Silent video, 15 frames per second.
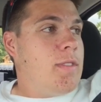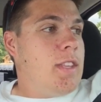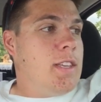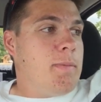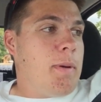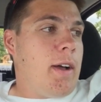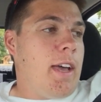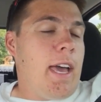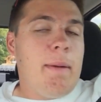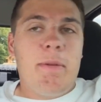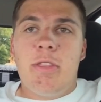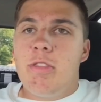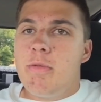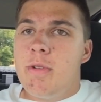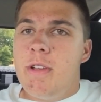this probably
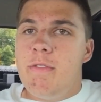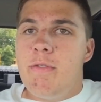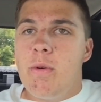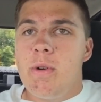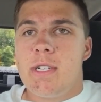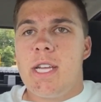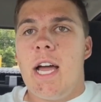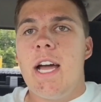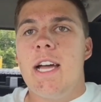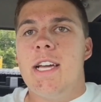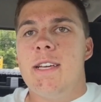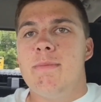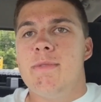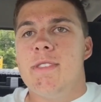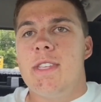happened 3 or 4
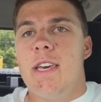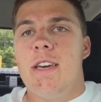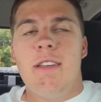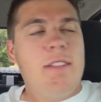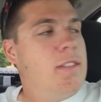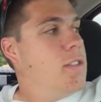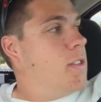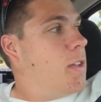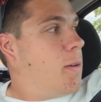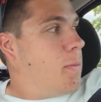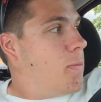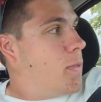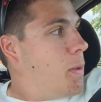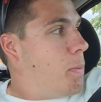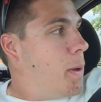times that
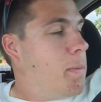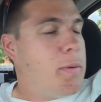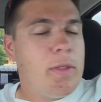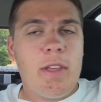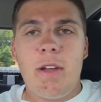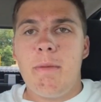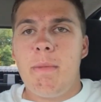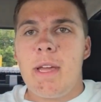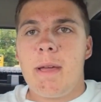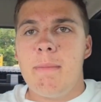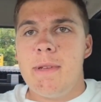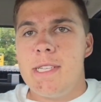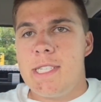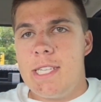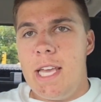the people there make
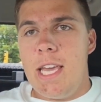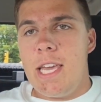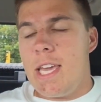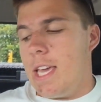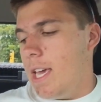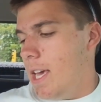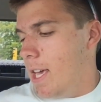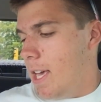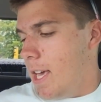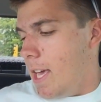a mistake.